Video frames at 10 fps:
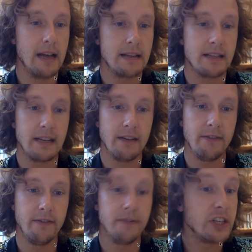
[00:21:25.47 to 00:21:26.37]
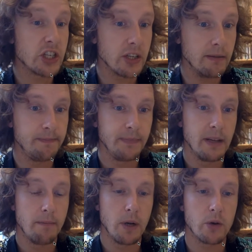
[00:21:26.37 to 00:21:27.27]
television
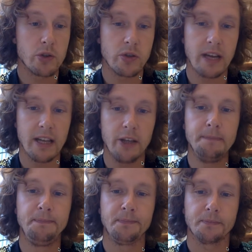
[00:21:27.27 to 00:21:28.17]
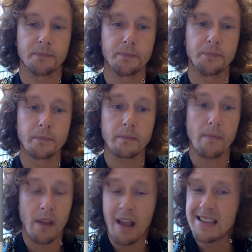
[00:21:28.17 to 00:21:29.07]
belongs together.
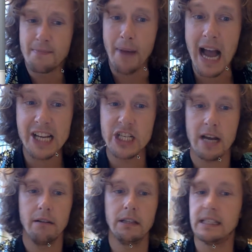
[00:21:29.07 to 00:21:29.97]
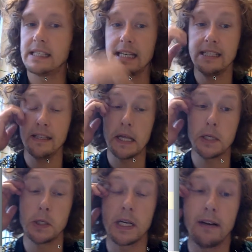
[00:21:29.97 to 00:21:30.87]
It's a back channel in a sense than
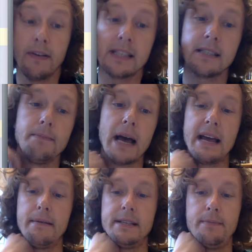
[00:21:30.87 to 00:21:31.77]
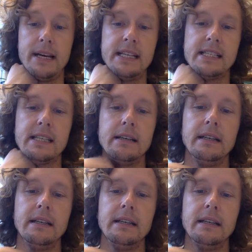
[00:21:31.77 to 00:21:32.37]
to televised debates.